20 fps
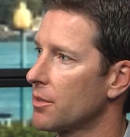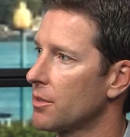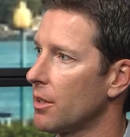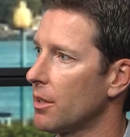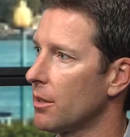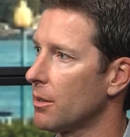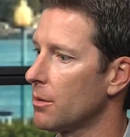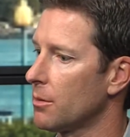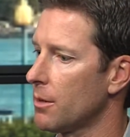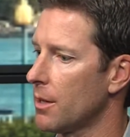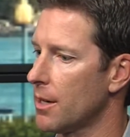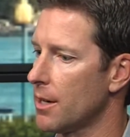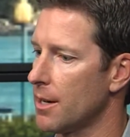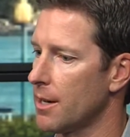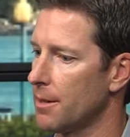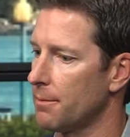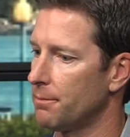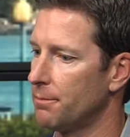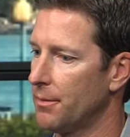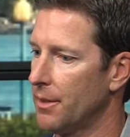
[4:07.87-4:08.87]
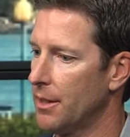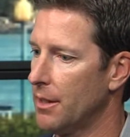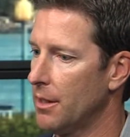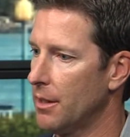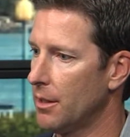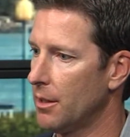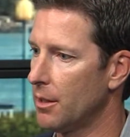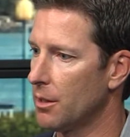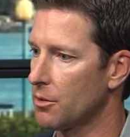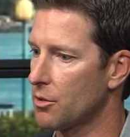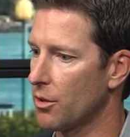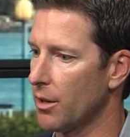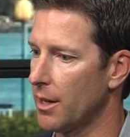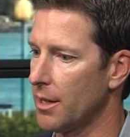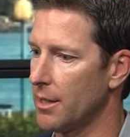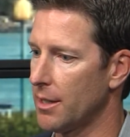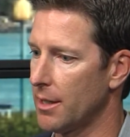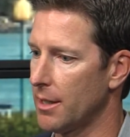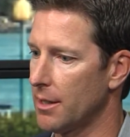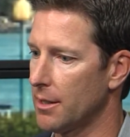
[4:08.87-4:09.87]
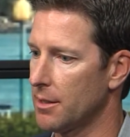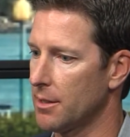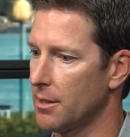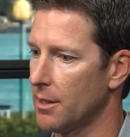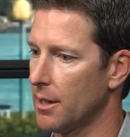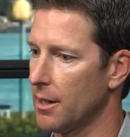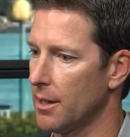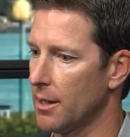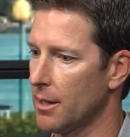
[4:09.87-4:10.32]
So, trying to get